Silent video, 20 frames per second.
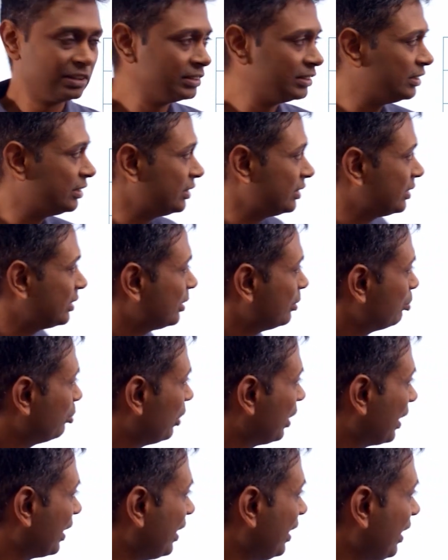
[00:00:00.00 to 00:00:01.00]
This is
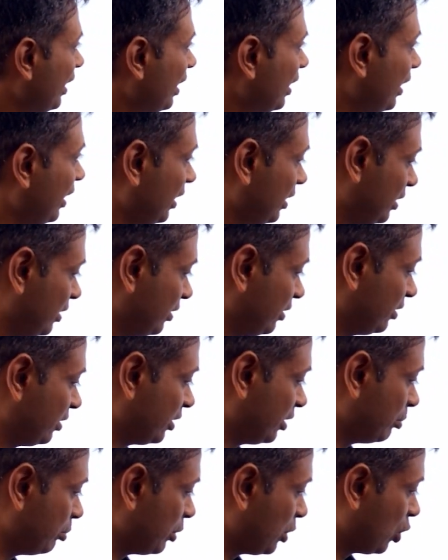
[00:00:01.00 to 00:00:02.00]
simple reading link. This is
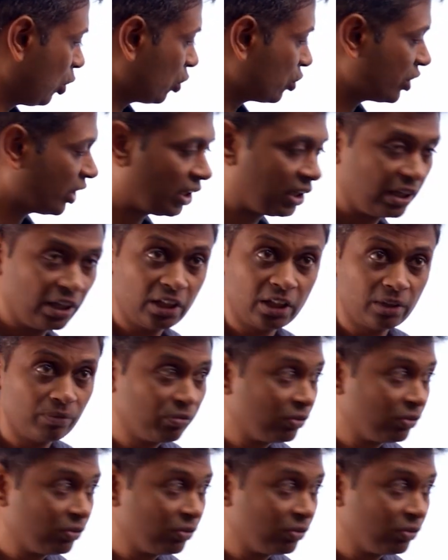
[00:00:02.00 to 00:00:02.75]
simple logic link.